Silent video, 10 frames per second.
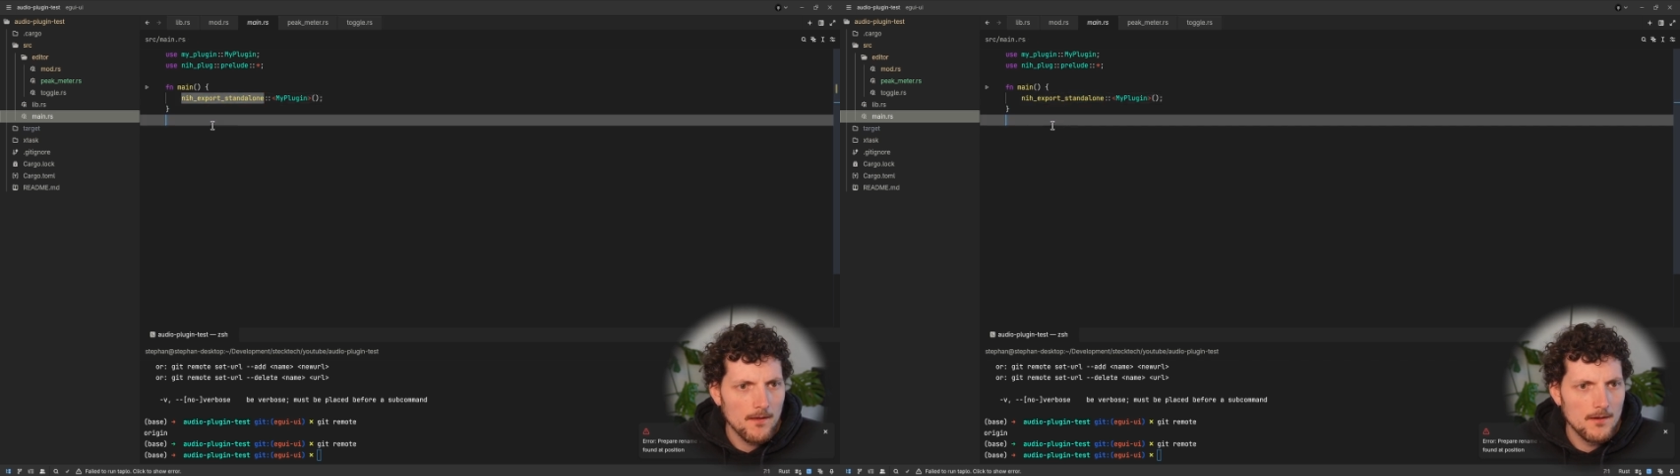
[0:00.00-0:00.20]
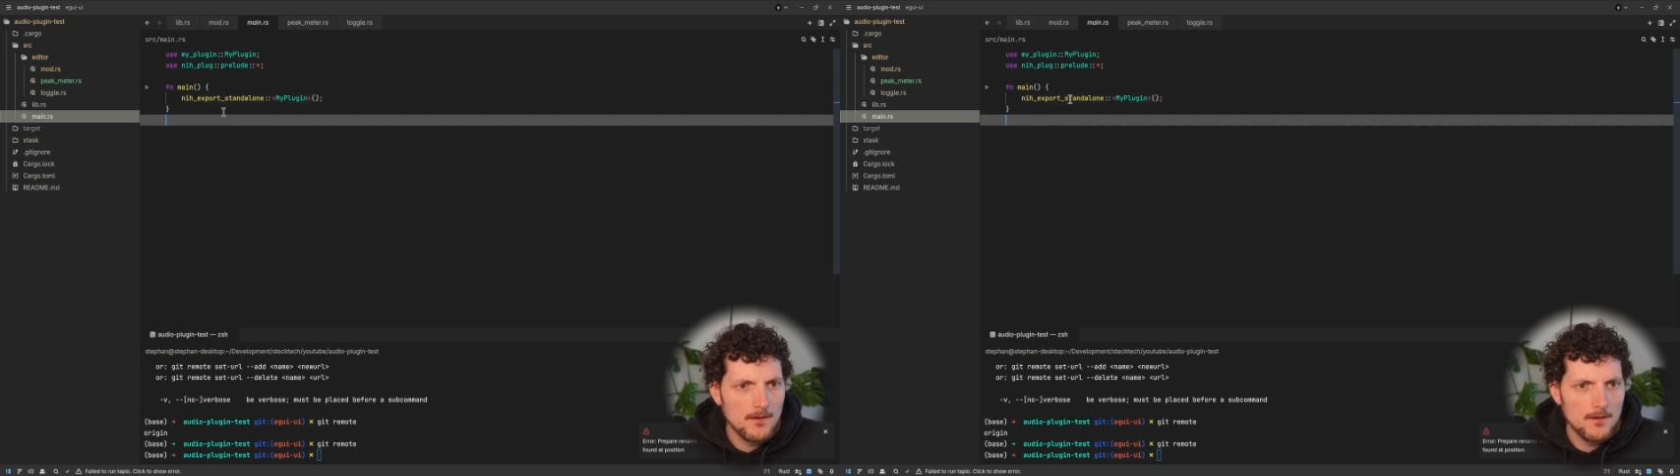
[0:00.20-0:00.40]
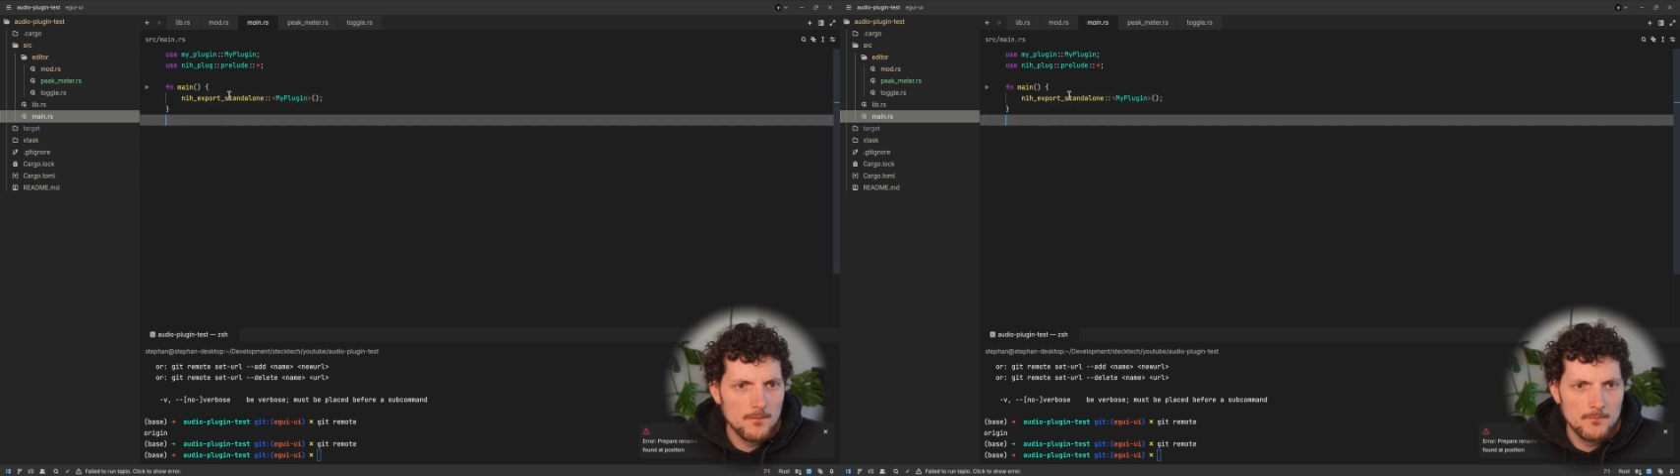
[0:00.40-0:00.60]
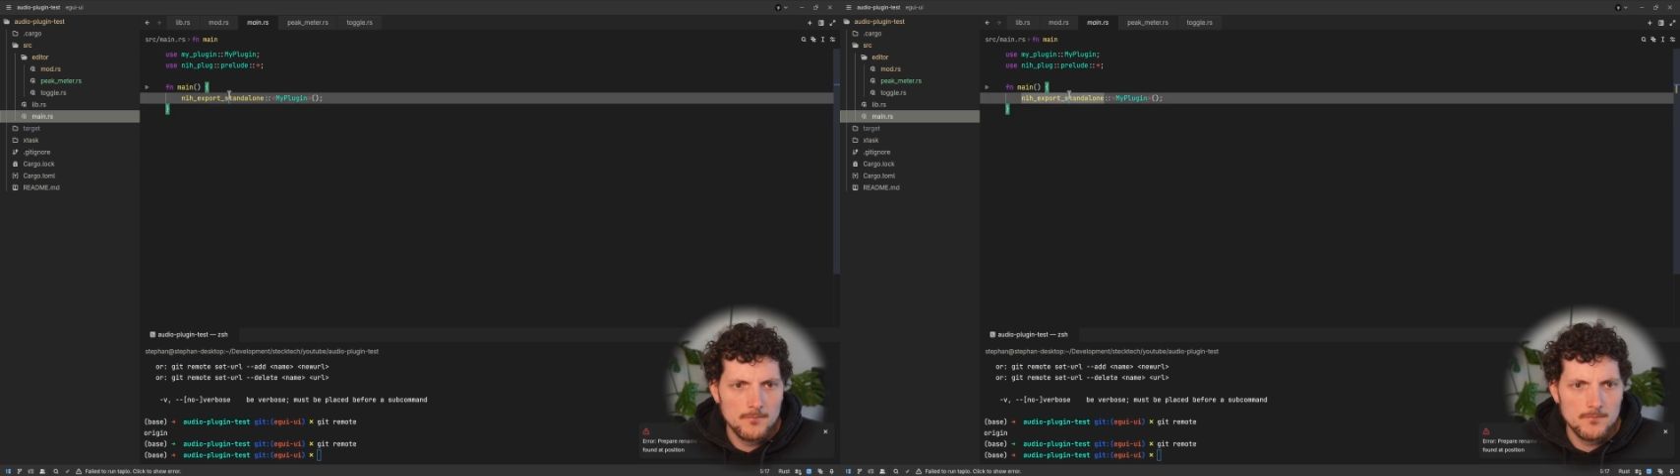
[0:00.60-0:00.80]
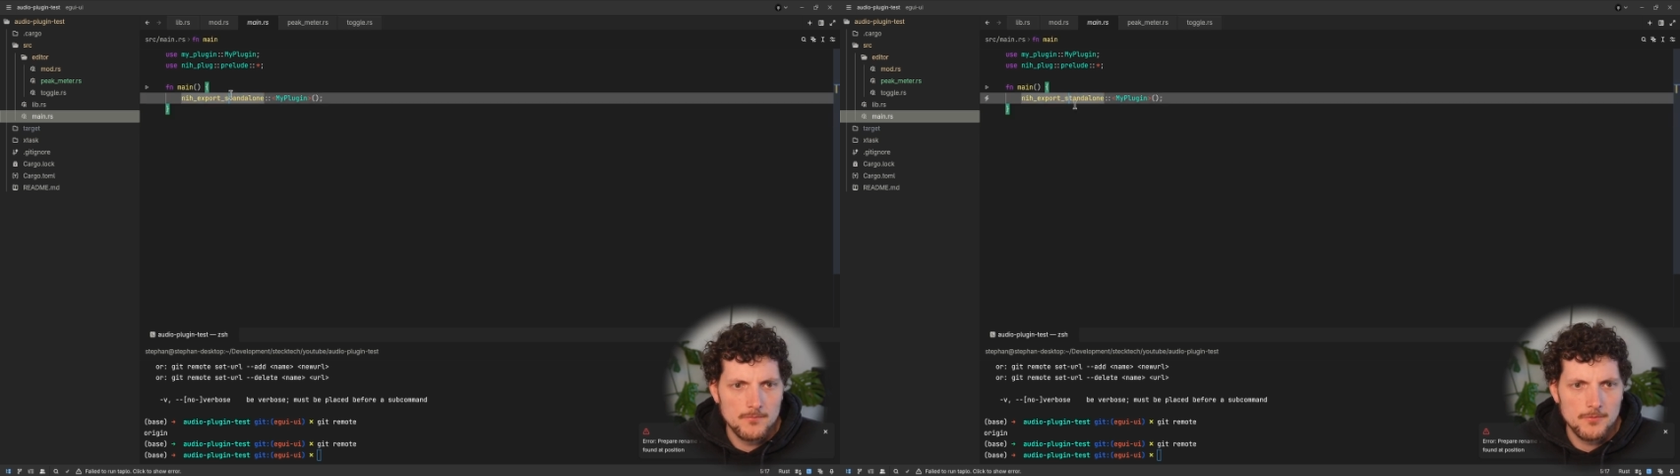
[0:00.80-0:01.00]

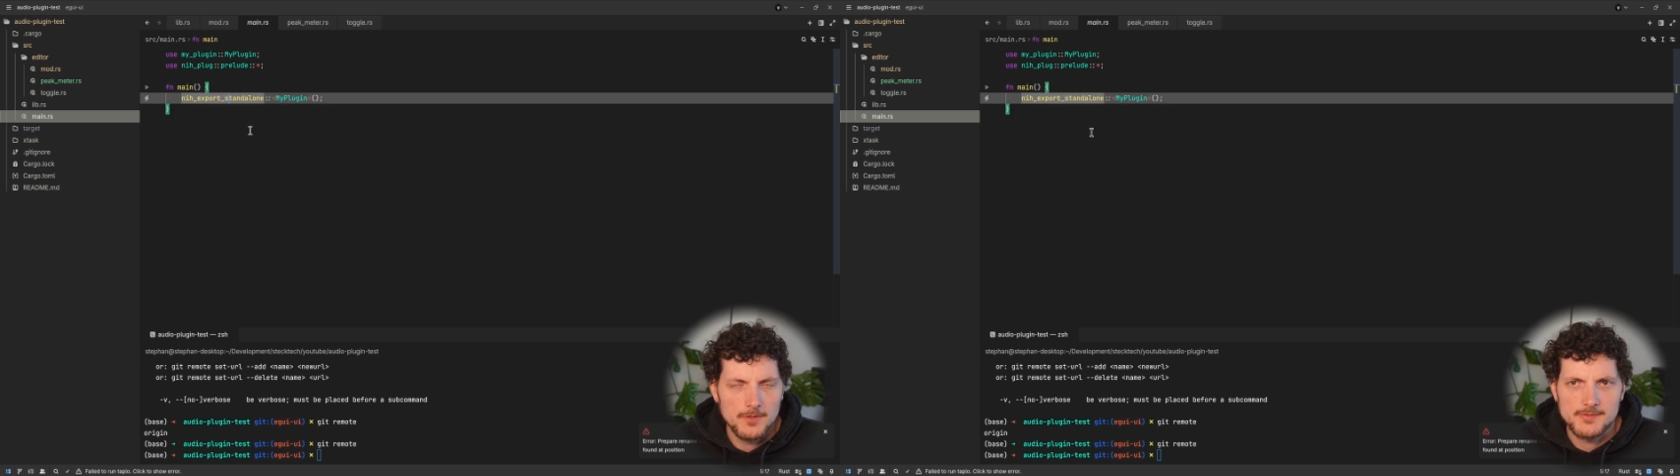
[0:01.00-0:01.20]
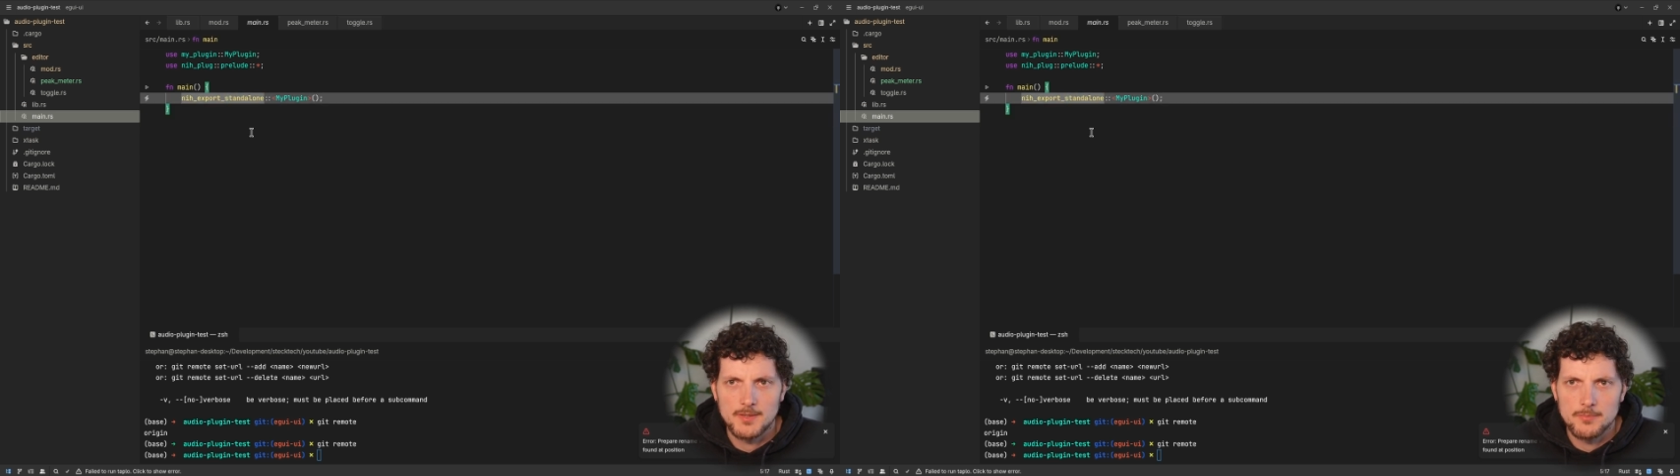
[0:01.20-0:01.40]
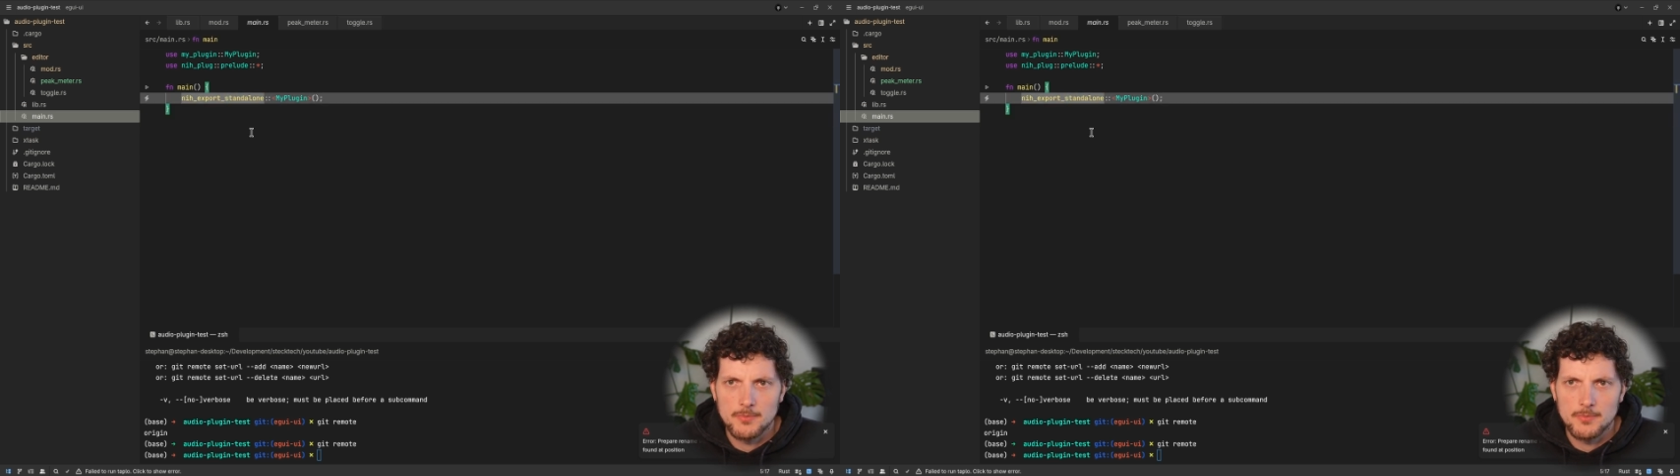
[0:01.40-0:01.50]
For example,